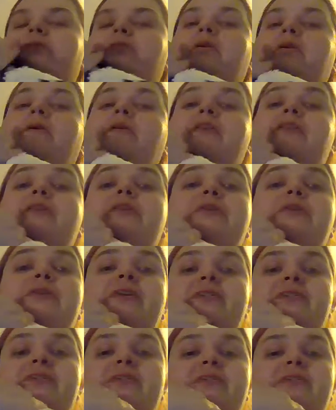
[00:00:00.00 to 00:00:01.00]
they're good little
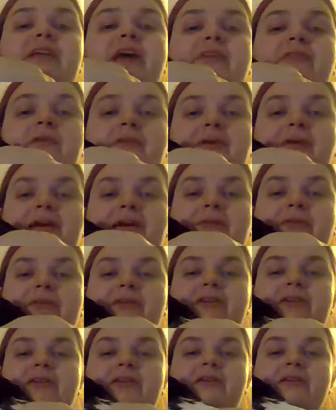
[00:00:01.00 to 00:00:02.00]
creatures to have
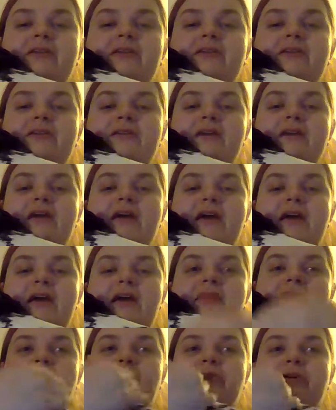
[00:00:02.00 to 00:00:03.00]
around,
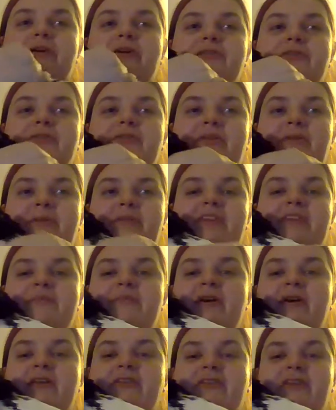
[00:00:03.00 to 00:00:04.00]
and they're also some of the
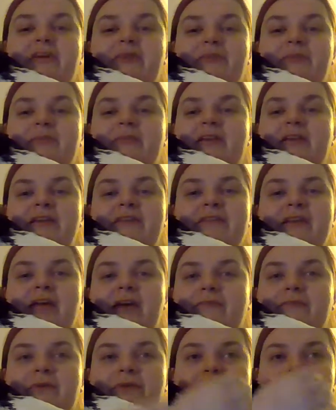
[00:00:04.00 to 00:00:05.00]
best cuddle buddies
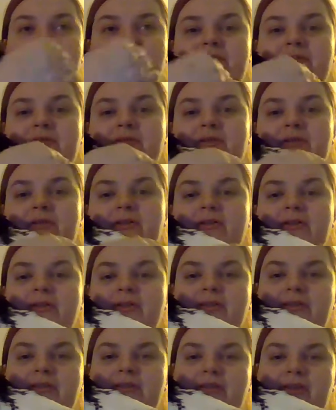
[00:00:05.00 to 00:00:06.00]
ever.
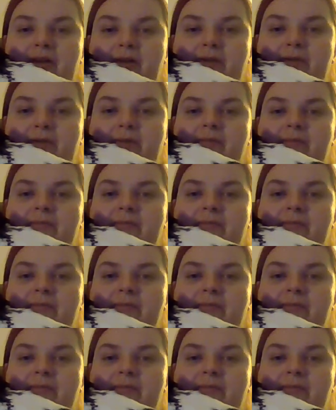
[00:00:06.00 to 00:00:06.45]
So,